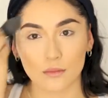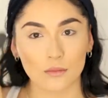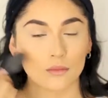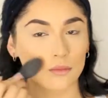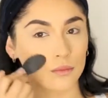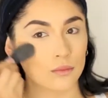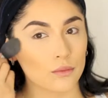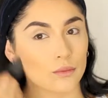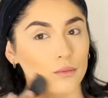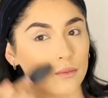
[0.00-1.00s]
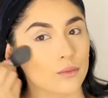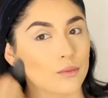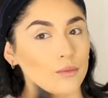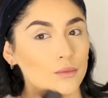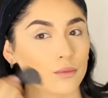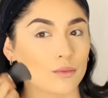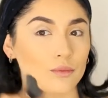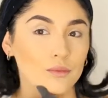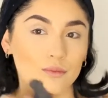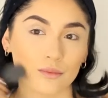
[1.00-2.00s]
soft and
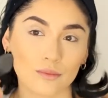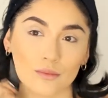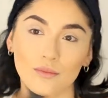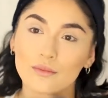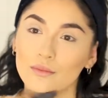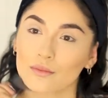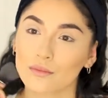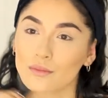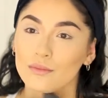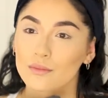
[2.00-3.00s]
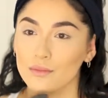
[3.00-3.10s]
it does the job.